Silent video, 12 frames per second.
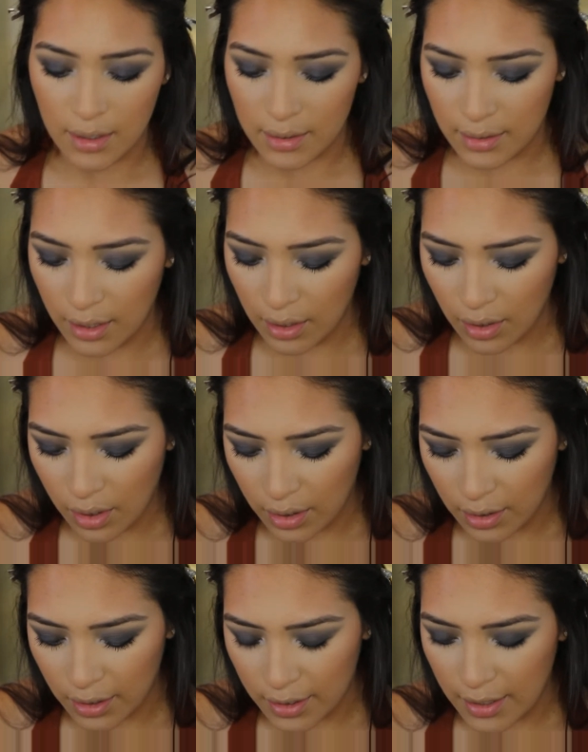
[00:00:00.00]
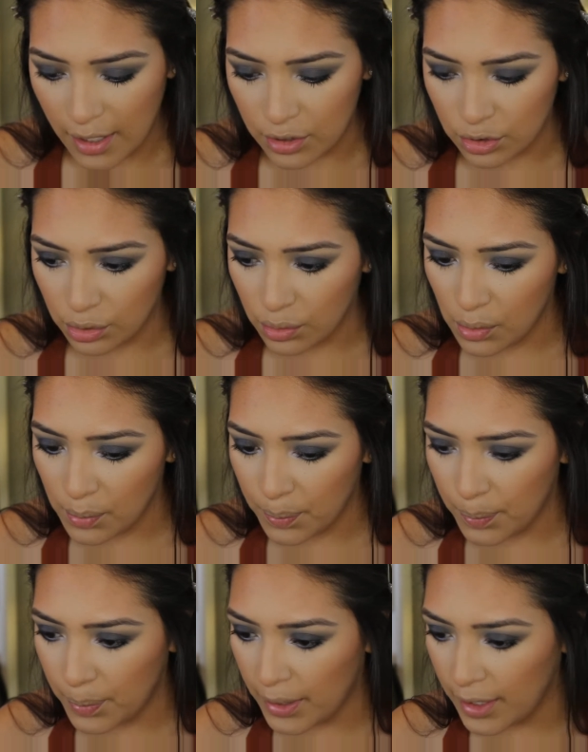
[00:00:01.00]
They are natural
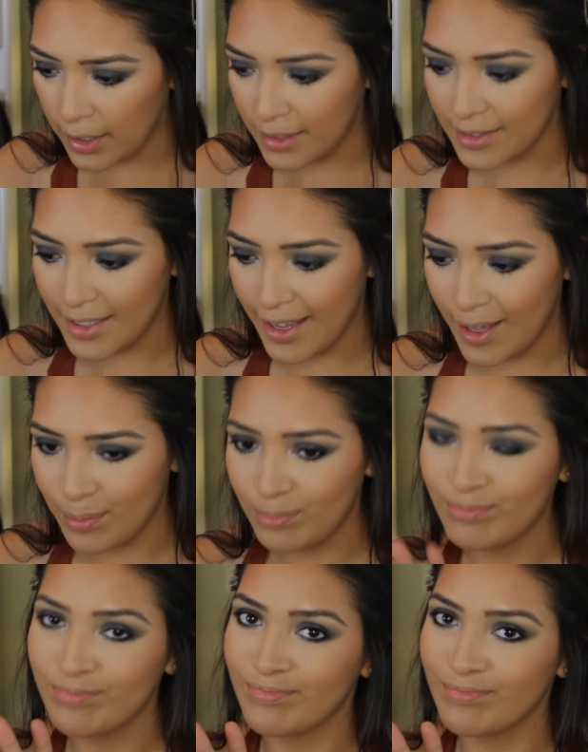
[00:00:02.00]
but glam.